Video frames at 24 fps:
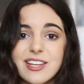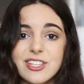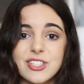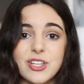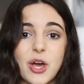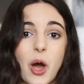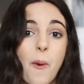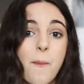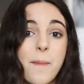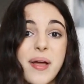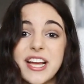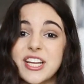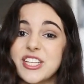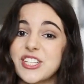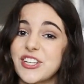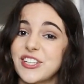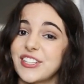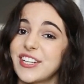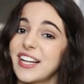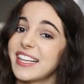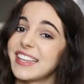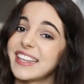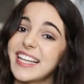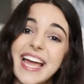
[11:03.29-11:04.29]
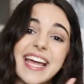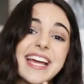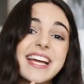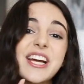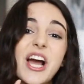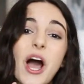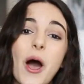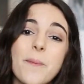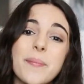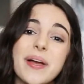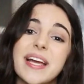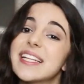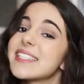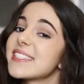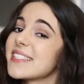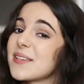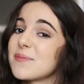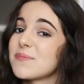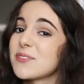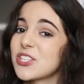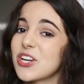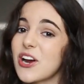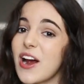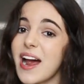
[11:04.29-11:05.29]
So make sure to like, comment, and
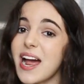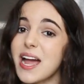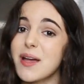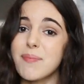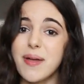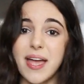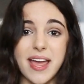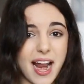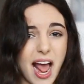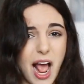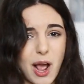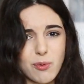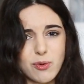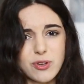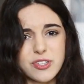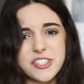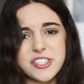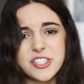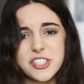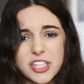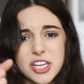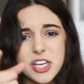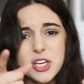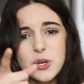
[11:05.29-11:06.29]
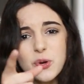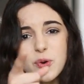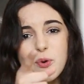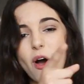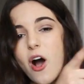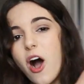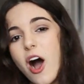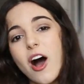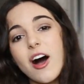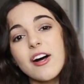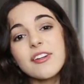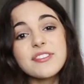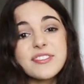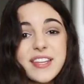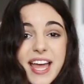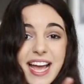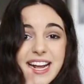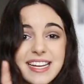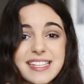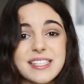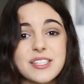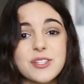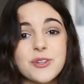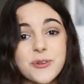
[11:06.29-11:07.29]
subscribe, and I will see you all
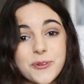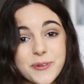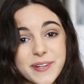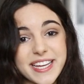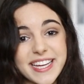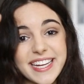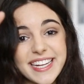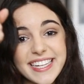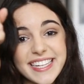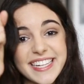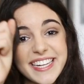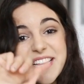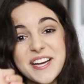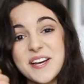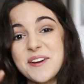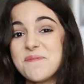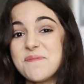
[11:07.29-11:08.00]
next week.